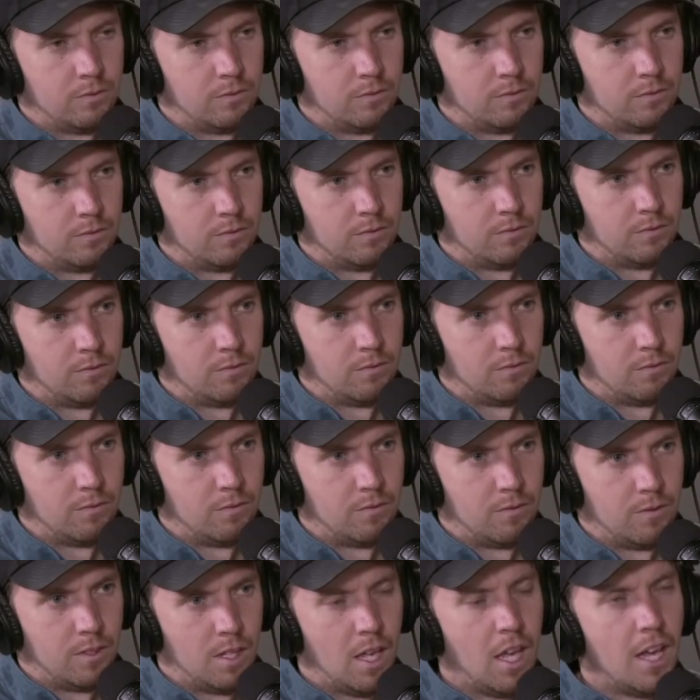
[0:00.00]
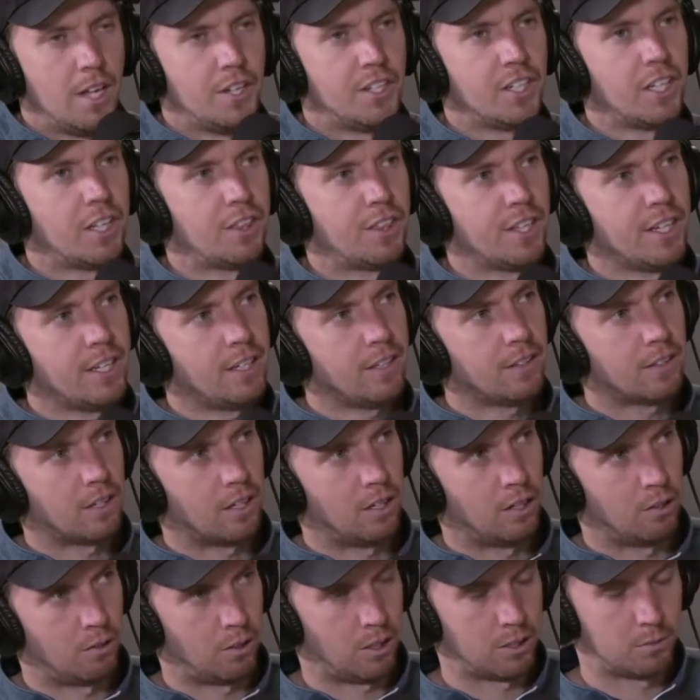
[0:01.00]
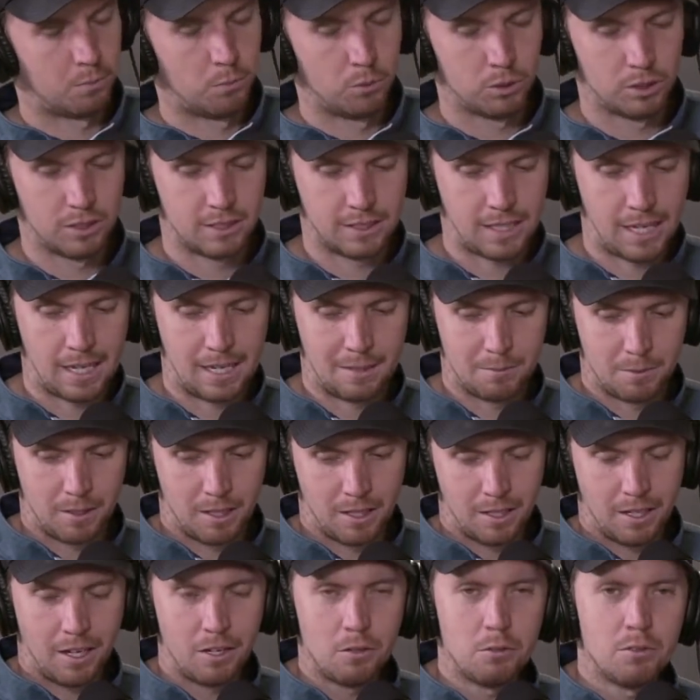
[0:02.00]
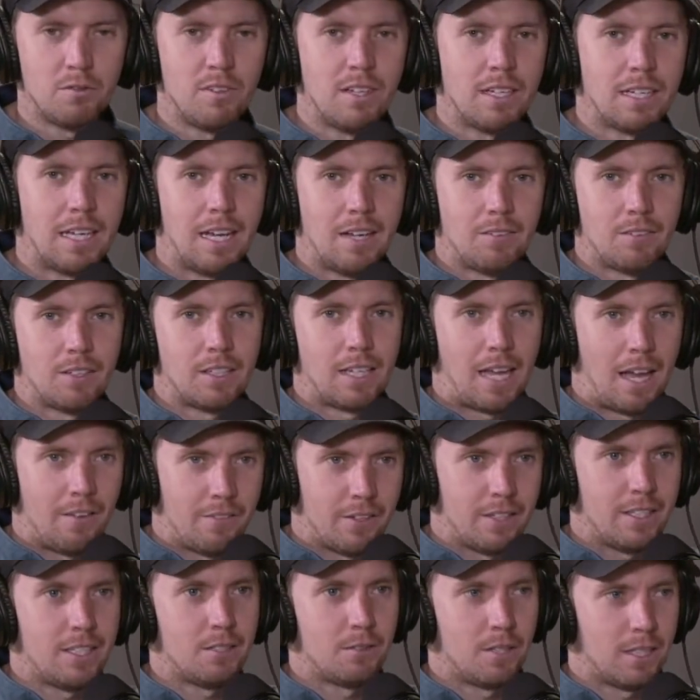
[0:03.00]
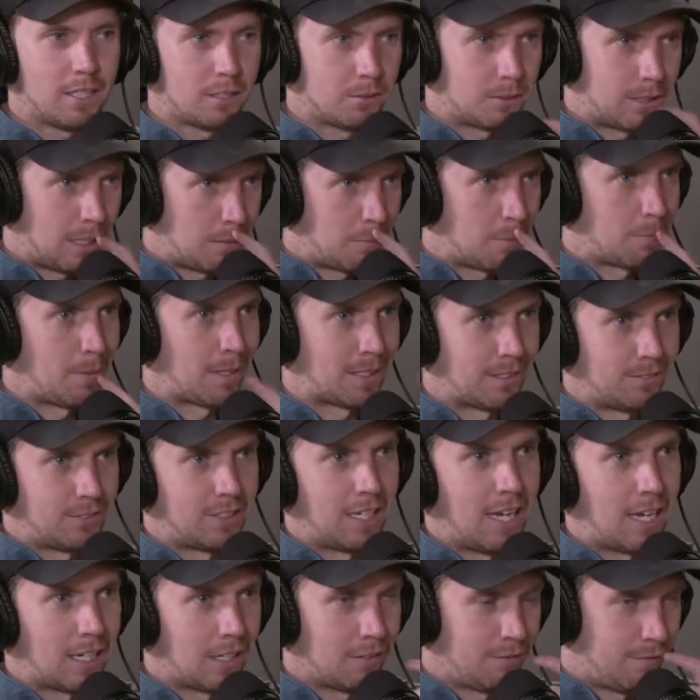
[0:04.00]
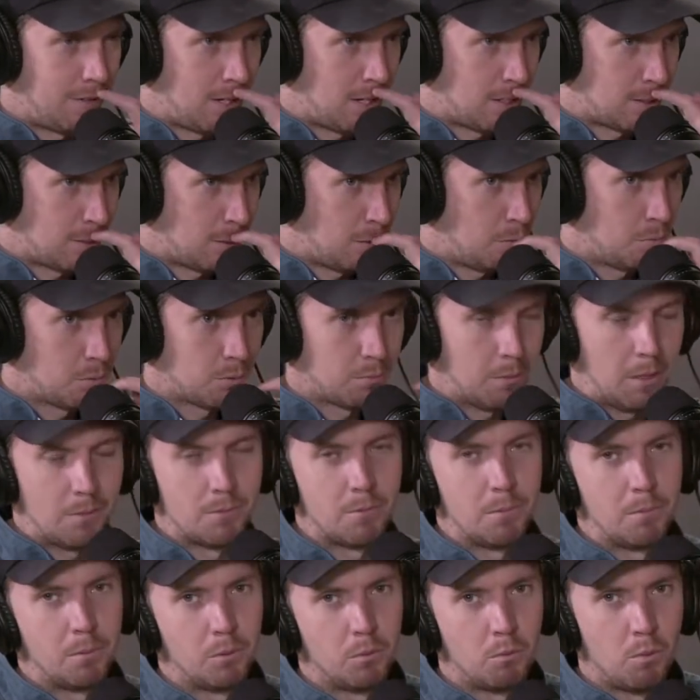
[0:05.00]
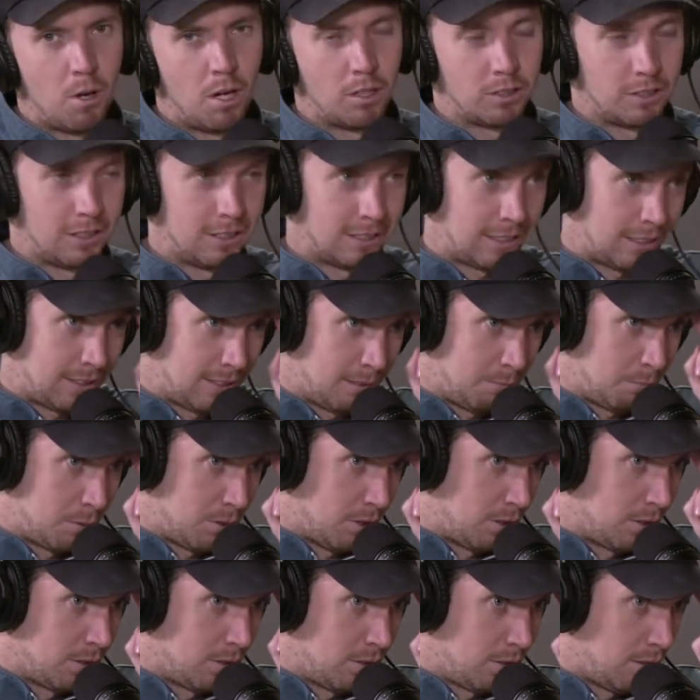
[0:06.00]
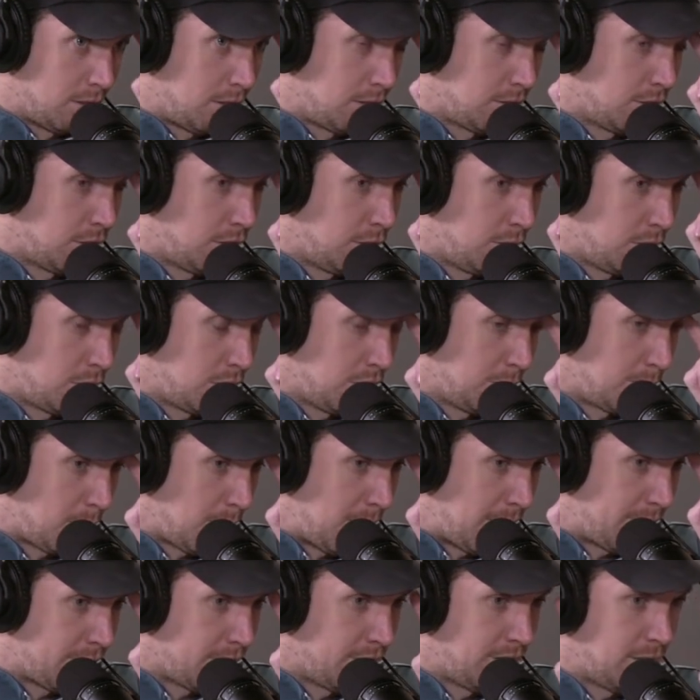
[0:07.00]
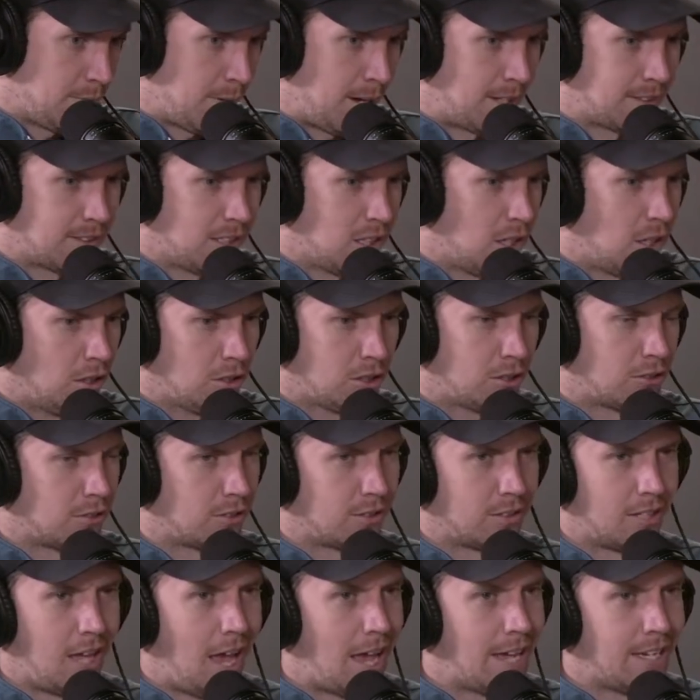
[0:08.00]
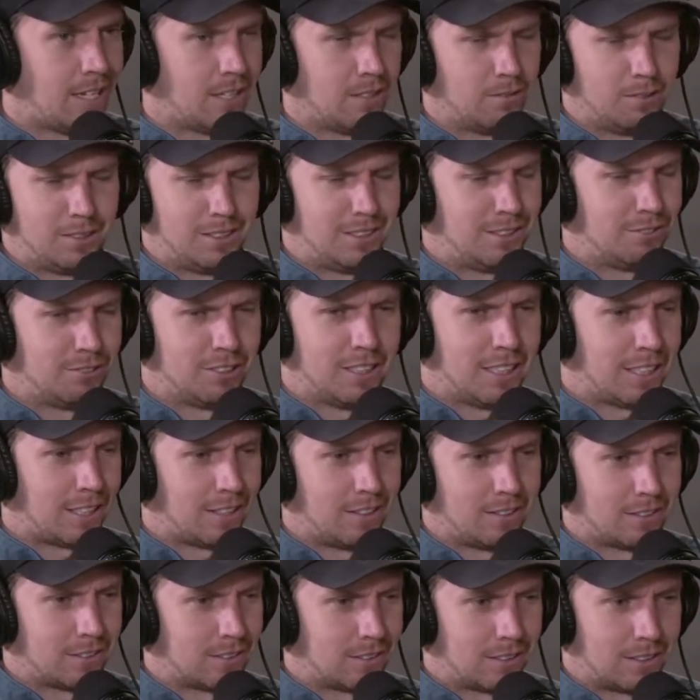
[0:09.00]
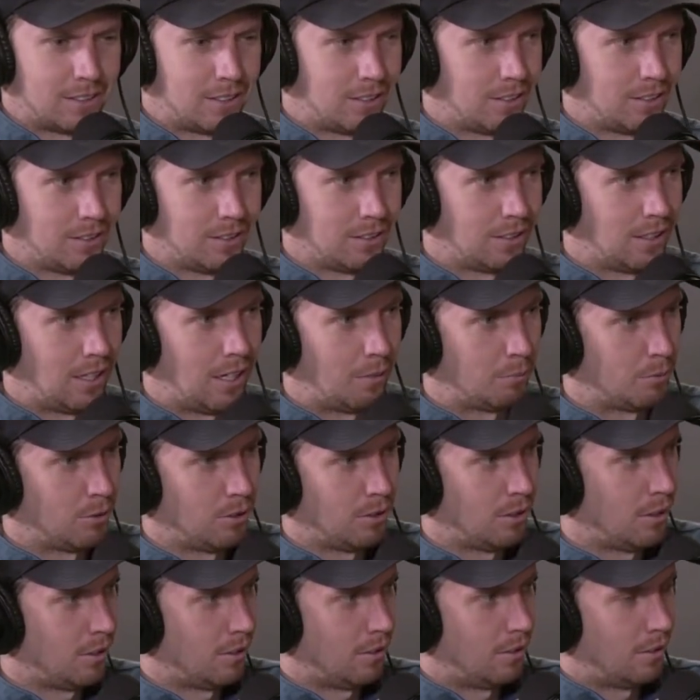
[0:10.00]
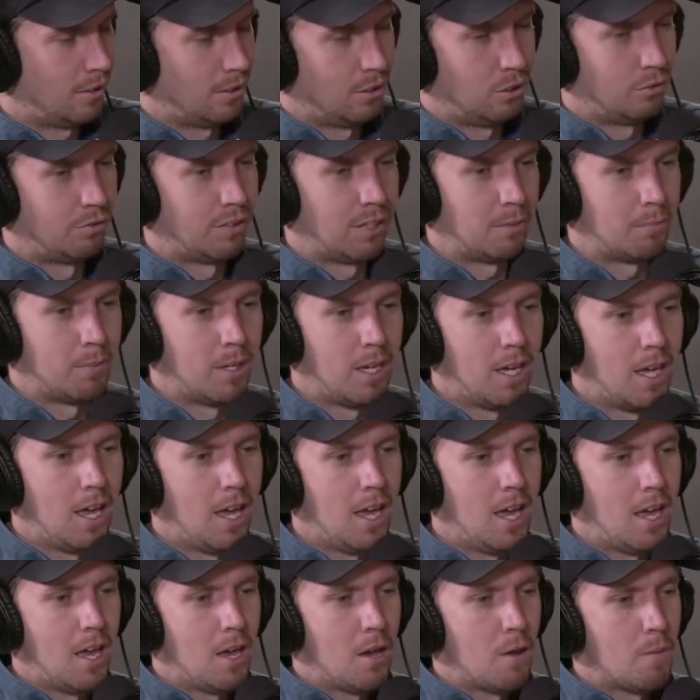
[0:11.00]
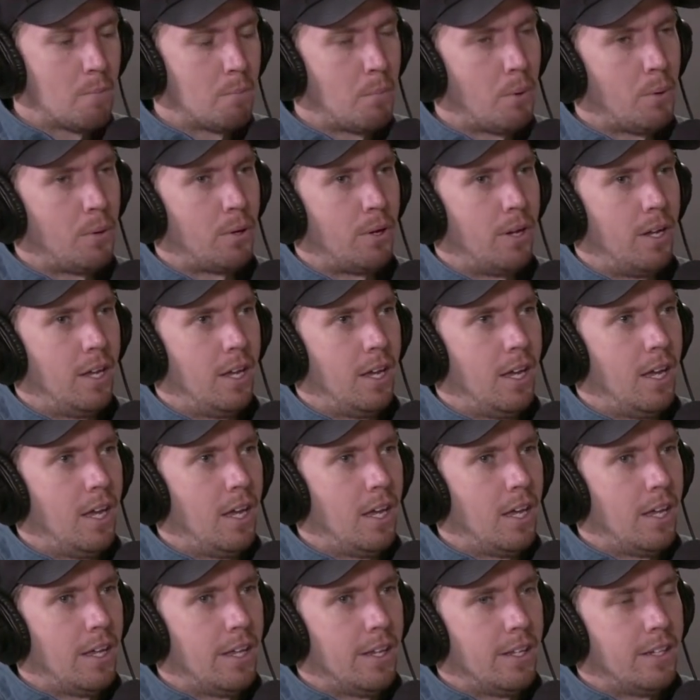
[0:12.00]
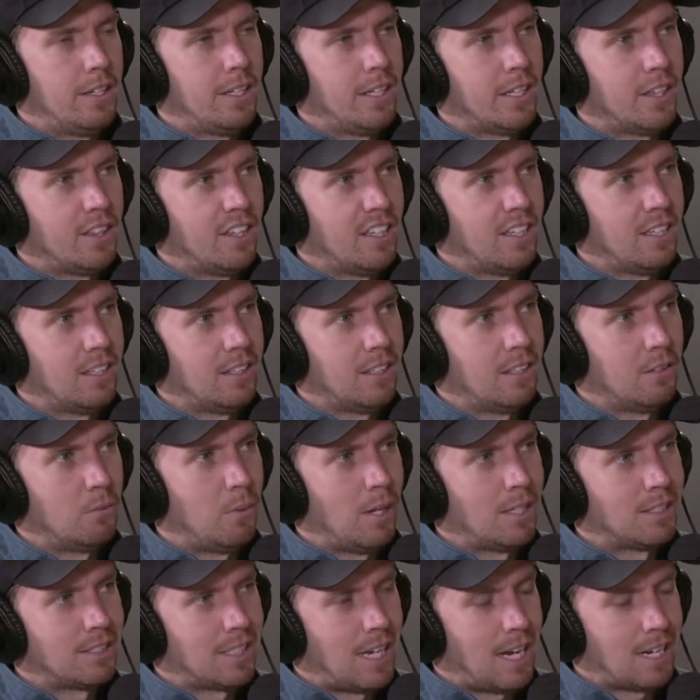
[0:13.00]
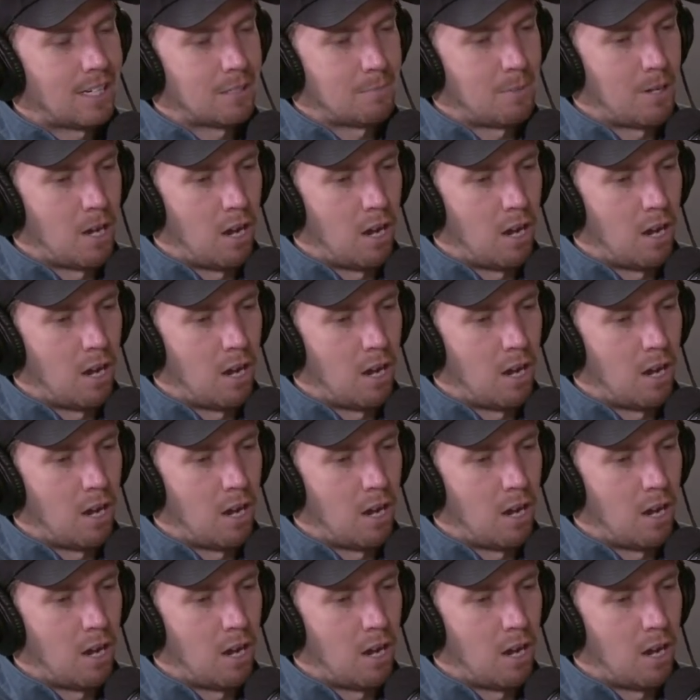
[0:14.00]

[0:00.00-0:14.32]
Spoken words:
do you think though, as much as again, I always feel like I have to caveat these things because I'm a massive Tiger fan. Because I know sometimes people watch these clips on YouTube or whatever, and they might say, "Oh, you're a hater," which is ridiculous because I absolutely love him. But do you think that when Tiger's been